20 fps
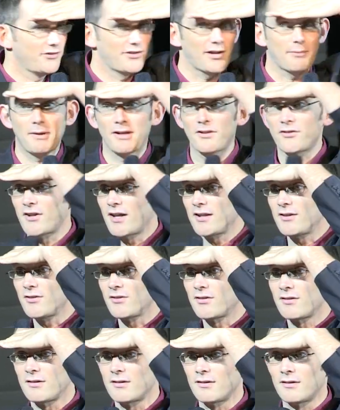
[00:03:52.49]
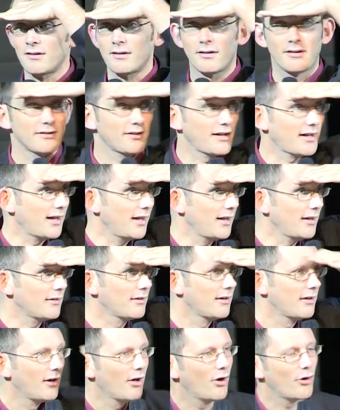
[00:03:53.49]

Does that make sense? Is that clear?